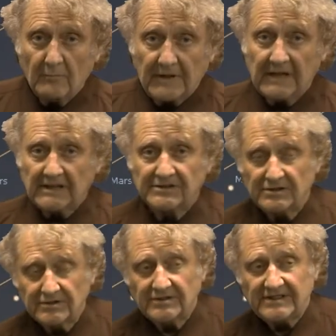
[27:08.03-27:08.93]
because
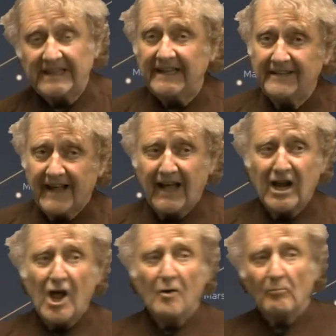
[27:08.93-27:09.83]
you see
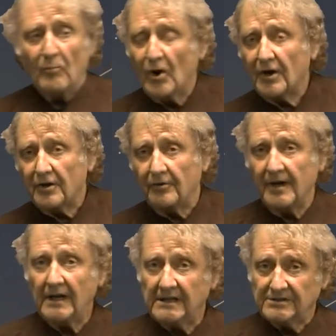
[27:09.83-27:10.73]
that
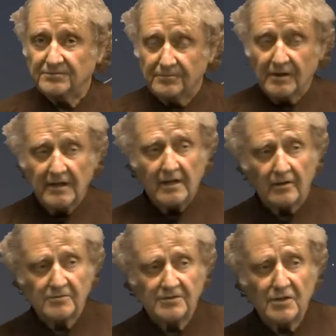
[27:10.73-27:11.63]
Mercury is really
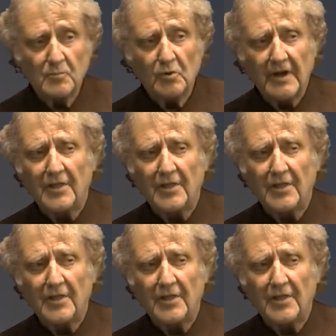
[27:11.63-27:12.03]
close to the moon,